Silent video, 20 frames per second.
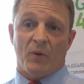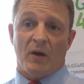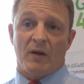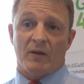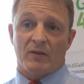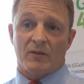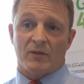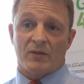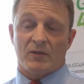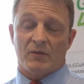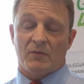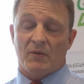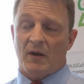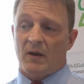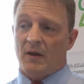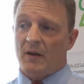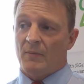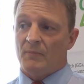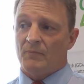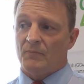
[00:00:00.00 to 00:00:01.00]
Wales
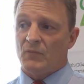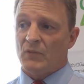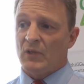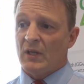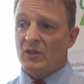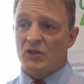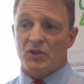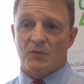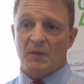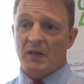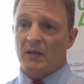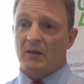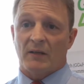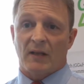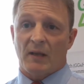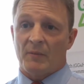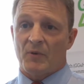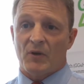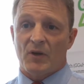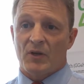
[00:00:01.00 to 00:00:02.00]
um, needs to be in
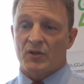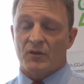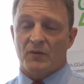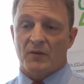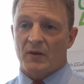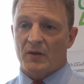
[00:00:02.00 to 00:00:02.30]
collaboration.